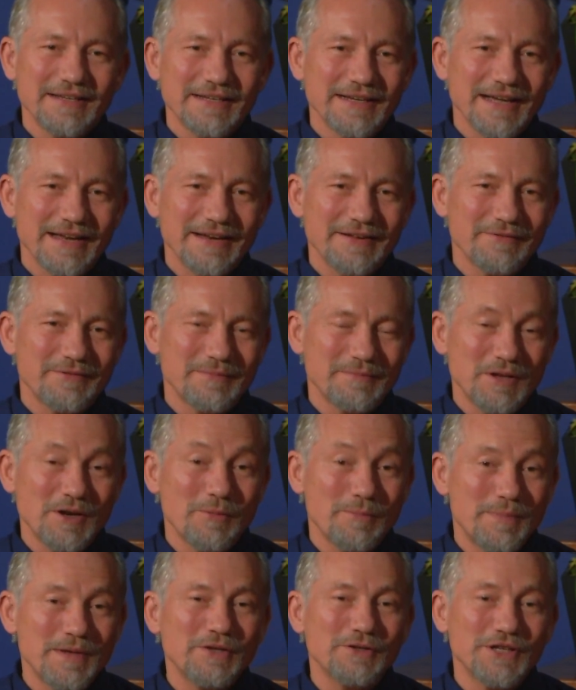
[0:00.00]
kind of,
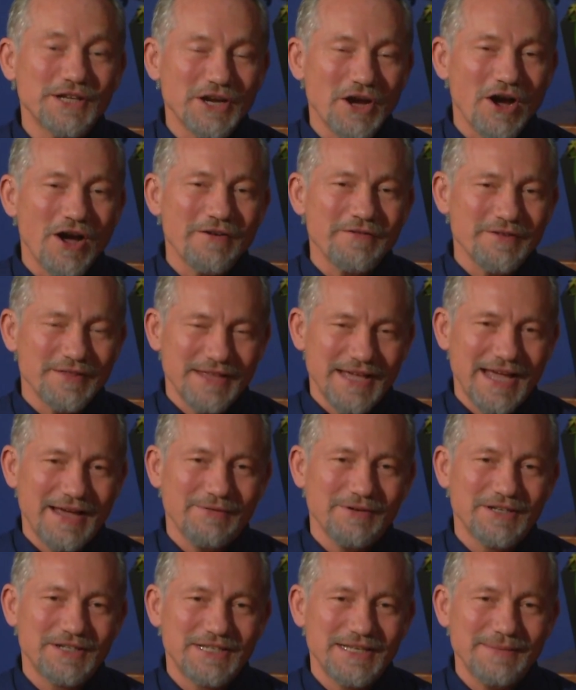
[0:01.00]
building off of that,
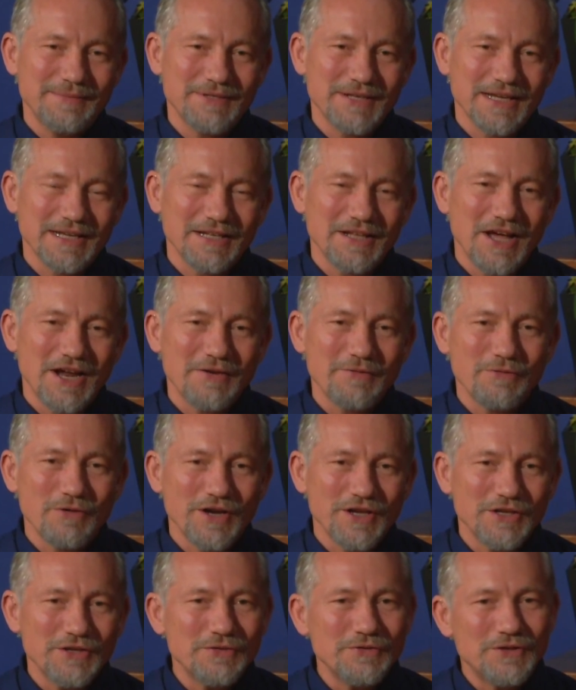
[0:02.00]
which seems like a lot of
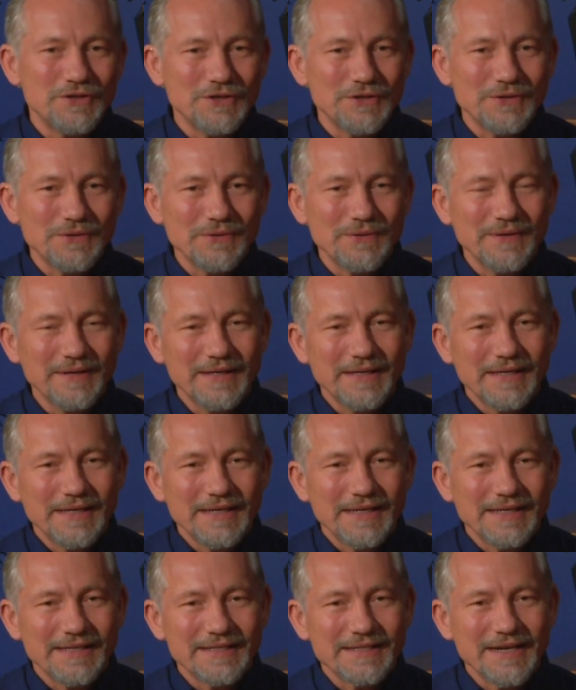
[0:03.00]
what you do
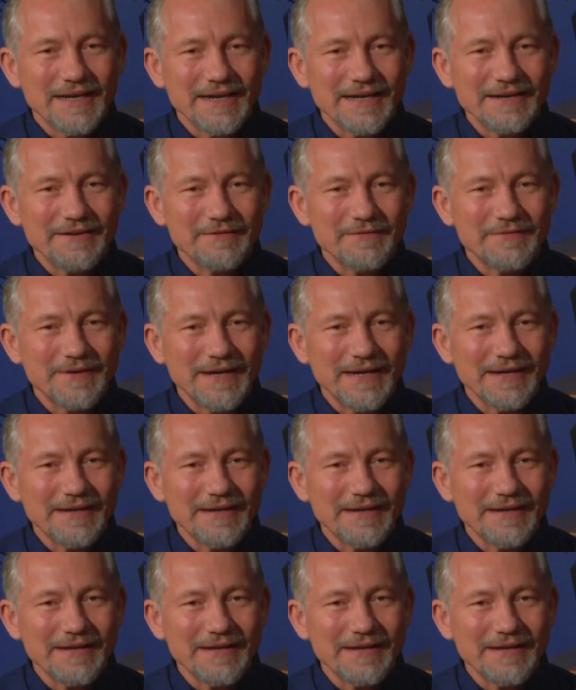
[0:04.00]
is kind of